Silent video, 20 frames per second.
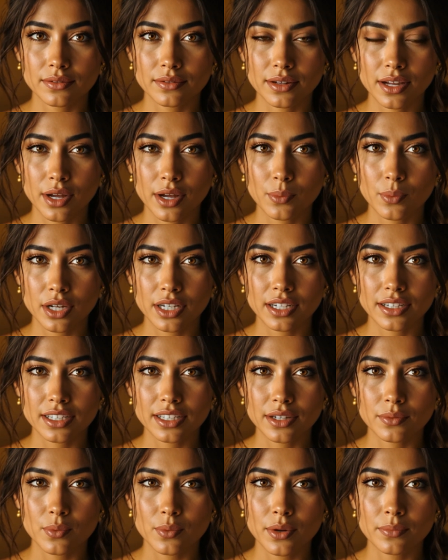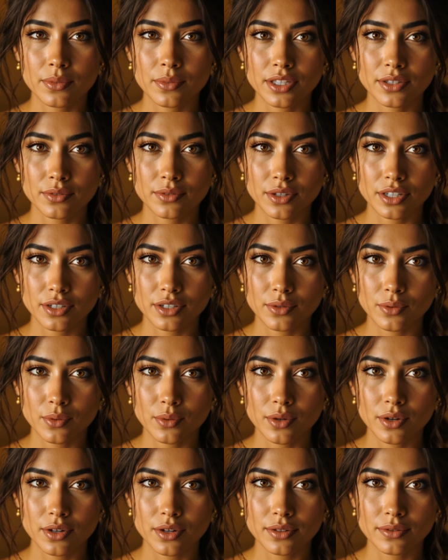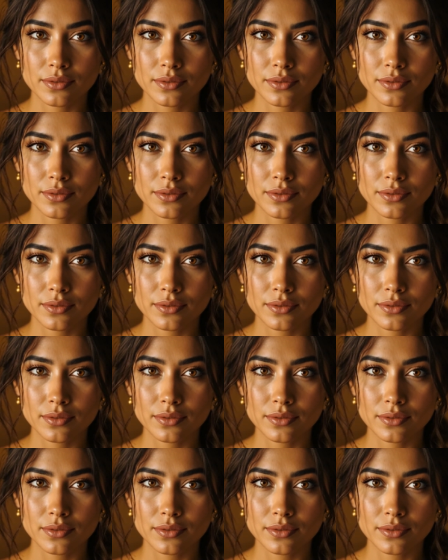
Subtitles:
And what does it want me to restore?